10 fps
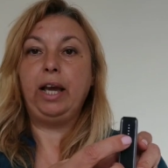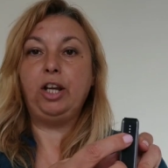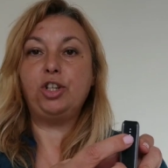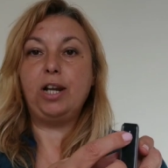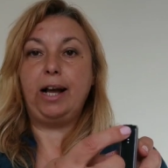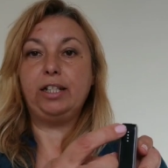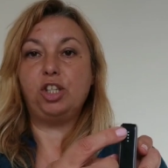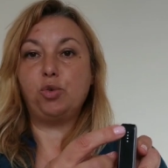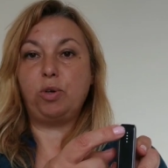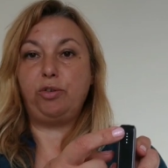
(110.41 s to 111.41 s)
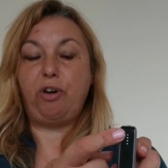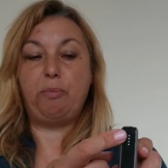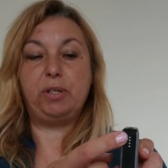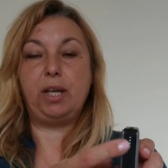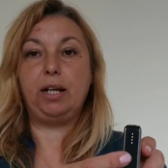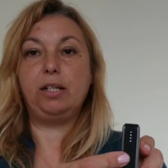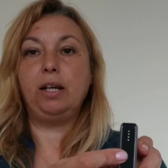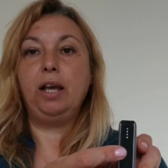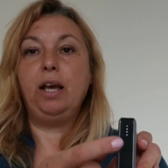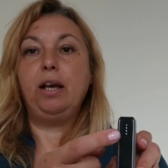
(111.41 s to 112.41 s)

each light is 25%